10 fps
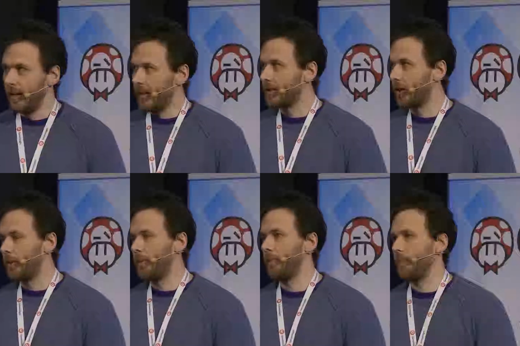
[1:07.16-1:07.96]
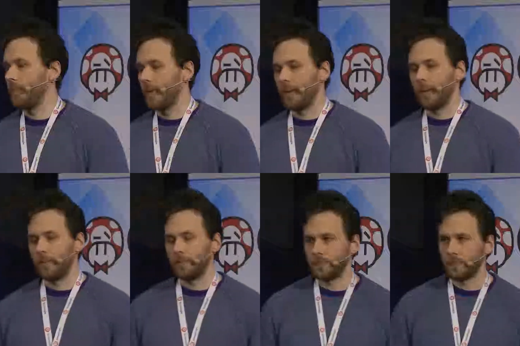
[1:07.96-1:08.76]
So
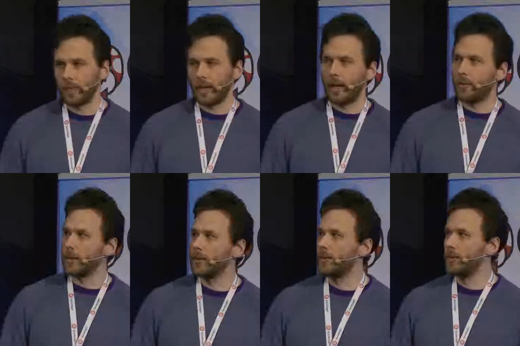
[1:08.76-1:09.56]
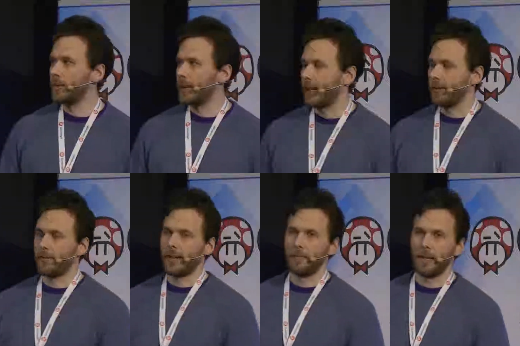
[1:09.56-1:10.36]
I want to
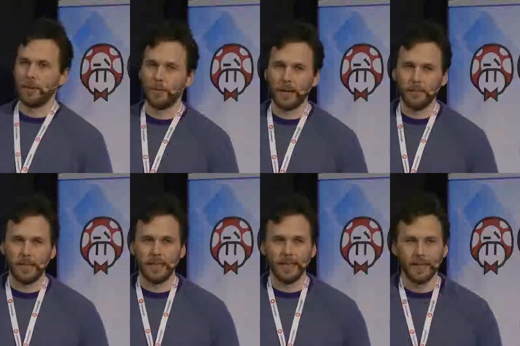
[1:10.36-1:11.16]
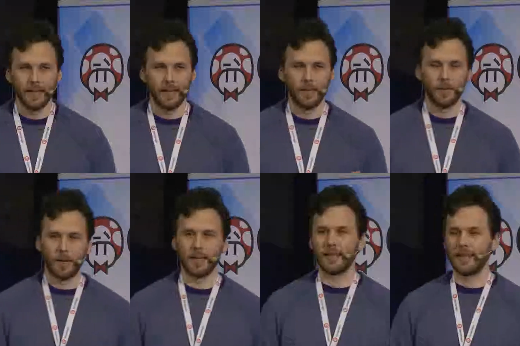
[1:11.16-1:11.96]
clarify maybe what I mean when I say